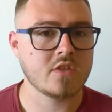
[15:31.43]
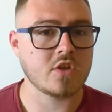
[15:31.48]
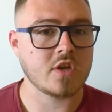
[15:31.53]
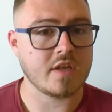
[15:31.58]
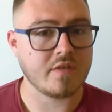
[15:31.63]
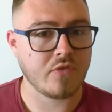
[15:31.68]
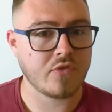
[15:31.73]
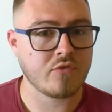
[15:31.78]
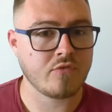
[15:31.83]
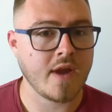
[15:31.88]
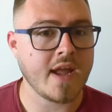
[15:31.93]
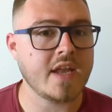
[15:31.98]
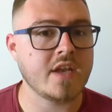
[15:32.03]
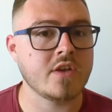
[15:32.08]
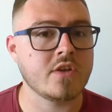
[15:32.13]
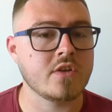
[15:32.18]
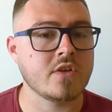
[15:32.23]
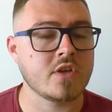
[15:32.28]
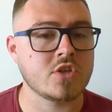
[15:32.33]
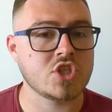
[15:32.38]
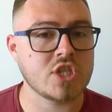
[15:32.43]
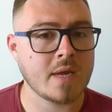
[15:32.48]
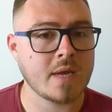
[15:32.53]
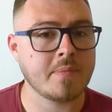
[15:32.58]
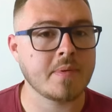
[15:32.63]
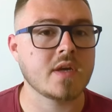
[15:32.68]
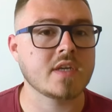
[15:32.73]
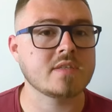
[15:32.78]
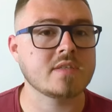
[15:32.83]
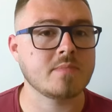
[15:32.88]
that it threatened and
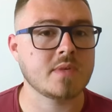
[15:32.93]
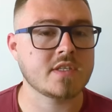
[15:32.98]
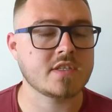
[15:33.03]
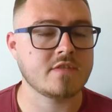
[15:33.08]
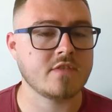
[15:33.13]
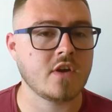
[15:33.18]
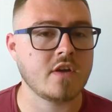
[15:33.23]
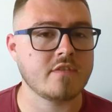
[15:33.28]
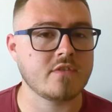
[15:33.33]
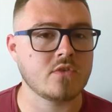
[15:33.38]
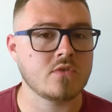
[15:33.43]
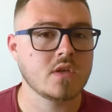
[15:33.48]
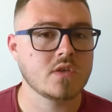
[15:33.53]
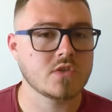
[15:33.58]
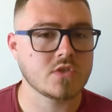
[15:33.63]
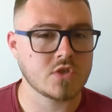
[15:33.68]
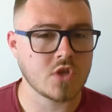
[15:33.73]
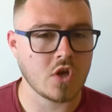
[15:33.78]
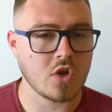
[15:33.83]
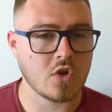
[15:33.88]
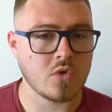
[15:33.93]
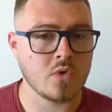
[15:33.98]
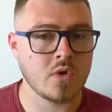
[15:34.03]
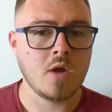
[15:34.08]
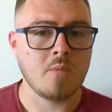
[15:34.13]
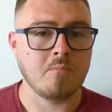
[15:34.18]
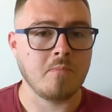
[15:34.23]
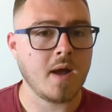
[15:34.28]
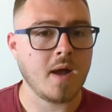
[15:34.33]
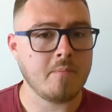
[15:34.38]
jeopardized my survival. So
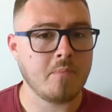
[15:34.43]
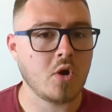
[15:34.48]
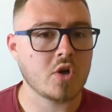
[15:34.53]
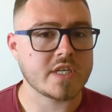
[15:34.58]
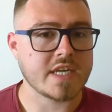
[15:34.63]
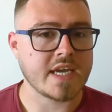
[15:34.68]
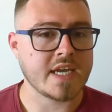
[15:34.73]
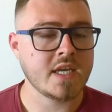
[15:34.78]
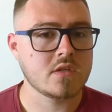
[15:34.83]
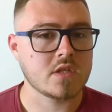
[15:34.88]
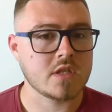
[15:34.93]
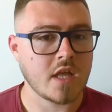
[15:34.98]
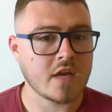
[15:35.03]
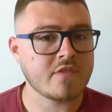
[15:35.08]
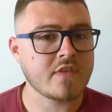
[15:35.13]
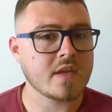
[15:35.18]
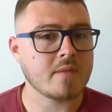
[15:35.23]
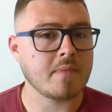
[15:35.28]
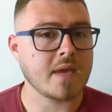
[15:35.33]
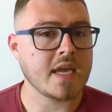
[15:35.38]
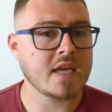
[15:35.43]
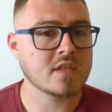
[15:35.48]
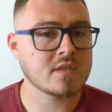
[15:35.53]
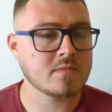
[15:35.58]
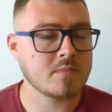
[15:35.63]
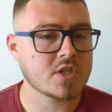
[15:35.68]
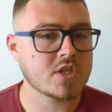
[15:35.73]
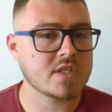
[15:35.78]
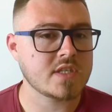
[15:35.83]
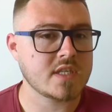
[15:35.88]
my body, loving me as
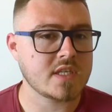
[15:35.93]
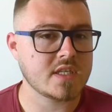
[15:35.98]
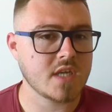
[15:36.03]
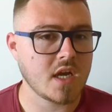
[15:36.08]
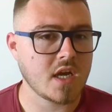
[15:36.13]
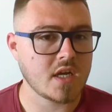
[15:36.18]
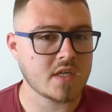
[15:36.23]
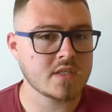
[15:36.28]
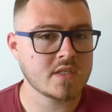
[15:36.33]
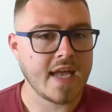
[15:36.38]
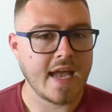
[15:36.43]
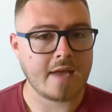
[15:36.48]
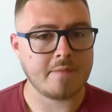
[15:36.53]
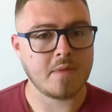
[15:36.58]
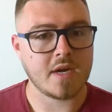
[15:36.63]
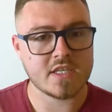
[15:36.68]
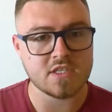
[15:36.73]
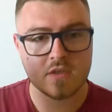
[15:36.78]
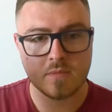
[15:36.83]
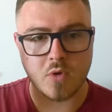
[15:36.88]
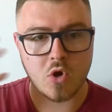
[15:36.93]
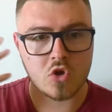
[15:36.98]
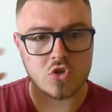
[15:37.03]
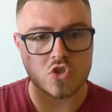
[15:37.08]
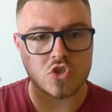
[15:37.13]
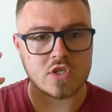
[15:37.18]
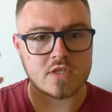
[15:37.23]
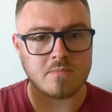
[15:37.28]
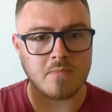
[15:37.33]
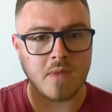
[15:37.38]
much as it does, and my
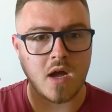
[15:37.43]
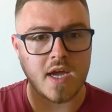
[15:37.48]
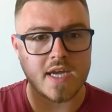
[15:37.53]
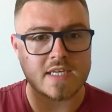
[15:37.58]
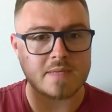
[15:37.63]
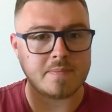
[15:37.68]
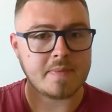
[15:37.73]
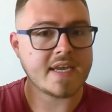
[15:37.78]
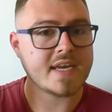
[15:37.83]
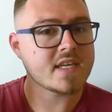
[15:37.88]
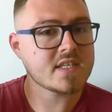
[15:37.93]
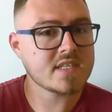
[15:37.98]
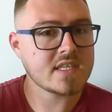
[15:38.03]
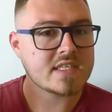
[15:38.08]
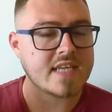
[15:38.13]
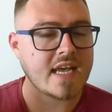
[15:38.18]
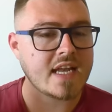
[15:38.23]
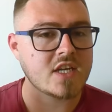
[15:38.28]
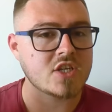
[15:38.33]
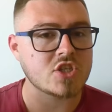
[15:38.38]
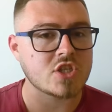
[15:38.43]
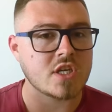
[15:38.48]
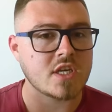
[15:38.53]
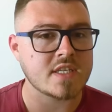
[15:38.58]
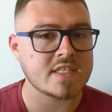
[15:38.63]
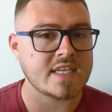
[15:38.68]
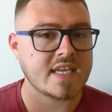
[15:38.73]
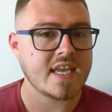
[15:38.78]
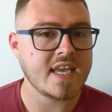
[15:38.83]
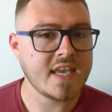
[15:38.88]
subconscious mind being as intelligent
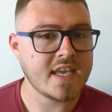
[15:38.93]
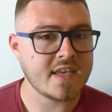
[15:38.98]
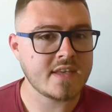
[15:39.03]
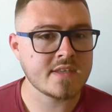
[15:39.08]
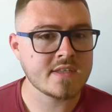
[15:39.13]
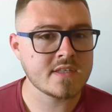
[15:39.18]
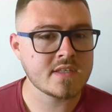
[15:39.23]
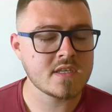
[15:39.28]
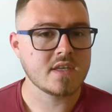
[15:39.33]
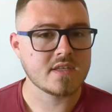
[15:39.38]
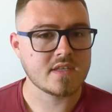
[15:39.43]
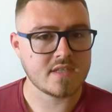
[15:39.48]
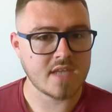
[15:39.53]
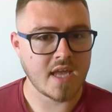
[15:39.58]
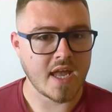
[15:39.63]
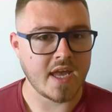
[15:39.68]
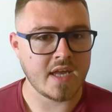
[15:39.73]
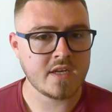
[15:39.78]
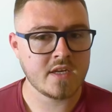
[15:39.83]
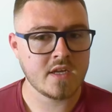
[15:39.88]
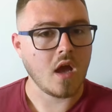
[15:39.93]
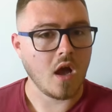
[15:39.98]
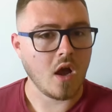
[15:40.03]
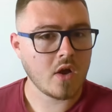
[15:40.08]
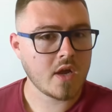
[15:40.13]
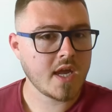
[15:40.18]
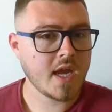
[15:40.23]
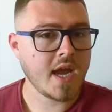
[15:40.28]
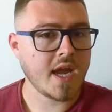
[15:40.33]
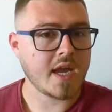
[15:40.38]
as it is, said,
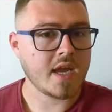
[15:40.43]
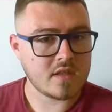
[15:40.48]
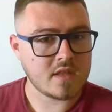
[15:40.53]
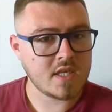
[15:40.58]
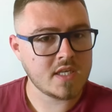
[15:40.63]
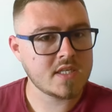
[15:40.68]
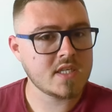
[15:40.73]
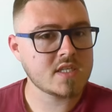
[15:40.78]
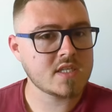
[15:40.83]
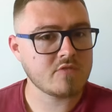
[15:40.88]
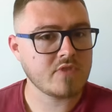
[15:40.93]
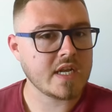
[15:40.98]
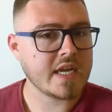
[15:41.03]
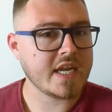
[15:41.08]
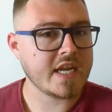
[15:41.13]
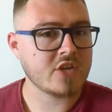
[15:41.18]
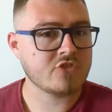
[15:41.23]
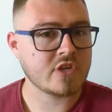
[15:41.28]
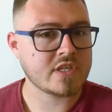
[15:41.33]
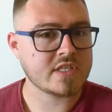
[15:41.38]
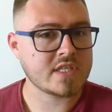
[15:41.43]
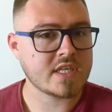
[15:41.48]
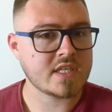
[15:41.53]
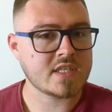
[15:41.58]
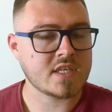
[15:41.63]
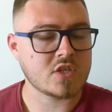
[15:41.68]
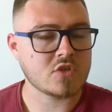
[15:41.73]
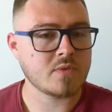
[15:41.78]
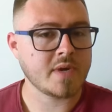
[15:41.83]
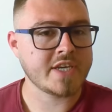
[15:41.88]
okay, this is a really interesting
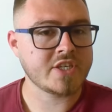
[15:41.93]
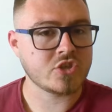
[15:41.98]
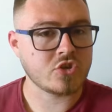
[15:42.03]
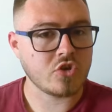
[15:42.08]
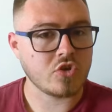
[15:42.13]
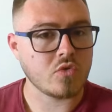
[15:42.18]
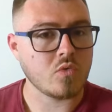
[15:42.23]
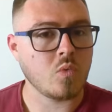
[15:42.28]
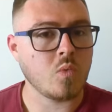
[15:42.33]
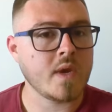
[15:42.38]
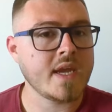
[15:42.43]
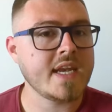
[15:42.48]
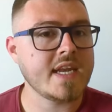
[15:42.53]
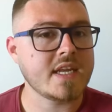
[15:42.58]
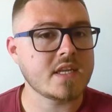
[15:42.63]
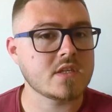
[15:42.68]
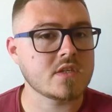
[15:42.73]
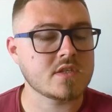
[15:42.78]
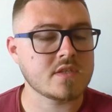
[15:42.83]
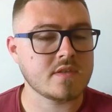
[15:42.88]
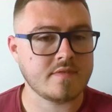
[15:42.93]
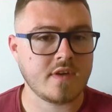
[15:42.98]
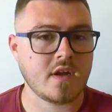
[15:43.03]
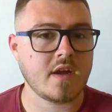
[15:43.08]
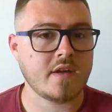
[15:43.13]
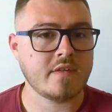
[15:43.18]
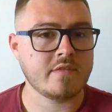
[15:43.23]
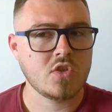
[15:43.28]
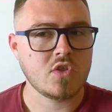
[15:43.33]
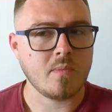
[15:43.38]
situation that we need to survive.
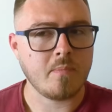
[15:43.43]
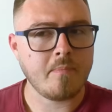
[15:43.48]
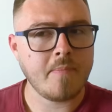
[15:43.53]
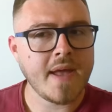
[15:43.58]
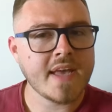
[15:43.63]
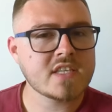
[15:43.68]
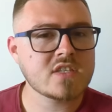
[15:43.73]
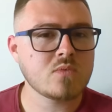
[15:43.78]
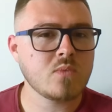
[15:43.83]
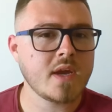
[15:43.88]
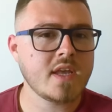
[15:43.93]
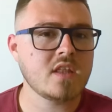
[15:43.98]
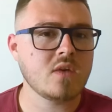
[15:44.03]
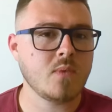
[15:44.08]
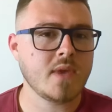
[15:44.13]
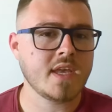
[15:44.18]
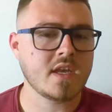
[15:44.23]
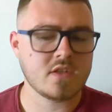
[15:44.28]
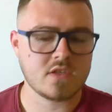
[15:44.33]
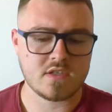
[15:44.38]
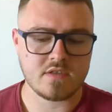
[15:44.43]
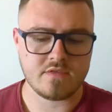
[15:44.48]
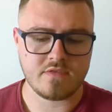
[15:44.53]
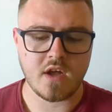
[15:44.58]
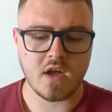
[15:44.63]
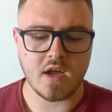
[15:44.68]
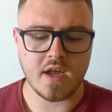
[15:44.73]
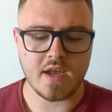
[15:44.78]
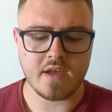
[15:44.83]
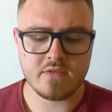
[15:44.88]
The best way that we can
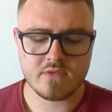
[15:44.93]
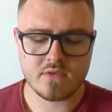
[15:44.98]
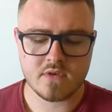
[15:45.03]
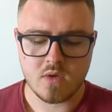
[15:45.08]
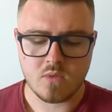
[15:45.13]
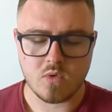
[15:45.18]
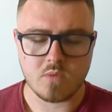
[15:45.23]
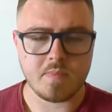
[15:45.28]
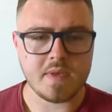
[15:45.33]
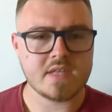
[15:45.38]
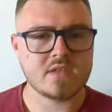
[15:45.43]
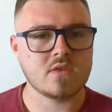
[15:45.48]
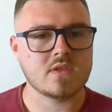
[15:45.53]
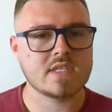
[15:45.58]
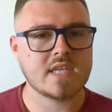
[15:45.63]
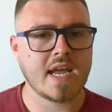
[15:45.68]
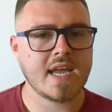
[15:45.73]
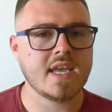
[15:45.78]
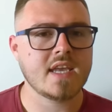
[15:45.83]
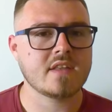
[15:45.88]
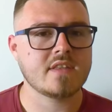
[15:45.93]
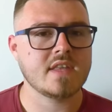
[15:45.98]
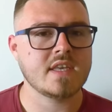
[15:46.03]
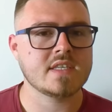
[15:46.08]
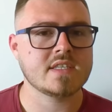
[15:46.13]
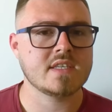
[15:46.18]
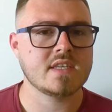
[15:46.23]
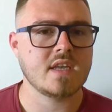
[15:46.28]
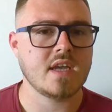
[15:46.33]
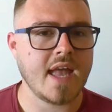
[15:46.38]
survive would be to take
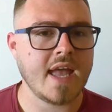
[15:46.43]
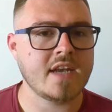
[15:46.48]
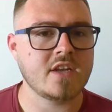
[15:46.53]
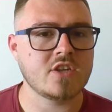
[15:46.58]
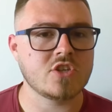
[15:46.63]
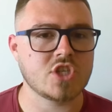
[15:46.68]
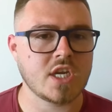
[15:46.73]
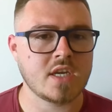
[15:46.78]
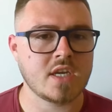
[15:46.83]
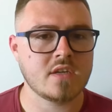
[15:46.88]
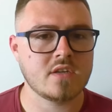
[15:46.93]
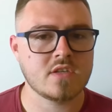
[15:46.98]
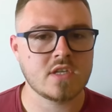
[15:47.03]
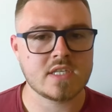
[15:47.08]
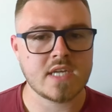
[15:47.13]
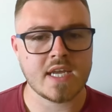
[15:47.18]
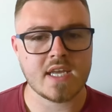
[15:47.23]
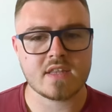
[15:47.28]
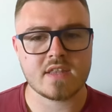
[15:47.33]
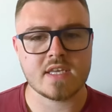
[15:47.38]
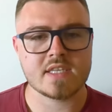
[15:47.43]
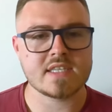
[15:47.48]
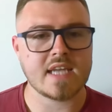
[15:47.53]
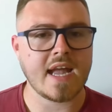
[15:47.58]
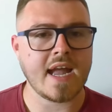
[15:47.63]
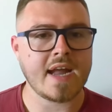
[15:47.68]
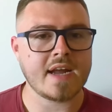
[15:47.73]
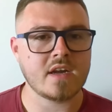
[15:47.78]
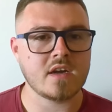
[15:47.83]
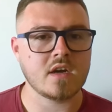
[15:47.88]
this energy, to take this
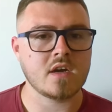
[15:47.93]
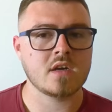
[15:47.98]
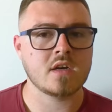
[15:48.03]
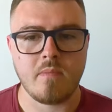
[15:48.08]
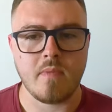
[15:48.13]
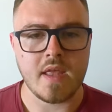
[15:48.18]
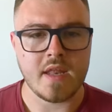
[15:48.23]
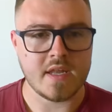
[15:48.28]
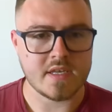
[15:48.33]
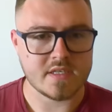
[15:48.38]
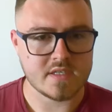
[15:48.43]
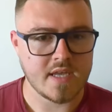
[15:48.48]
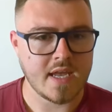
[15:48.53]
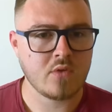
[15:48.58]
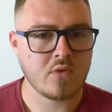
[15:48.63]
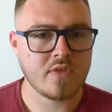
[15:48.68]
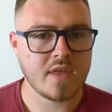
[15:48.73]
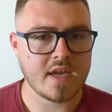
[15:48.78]
anger in its healthy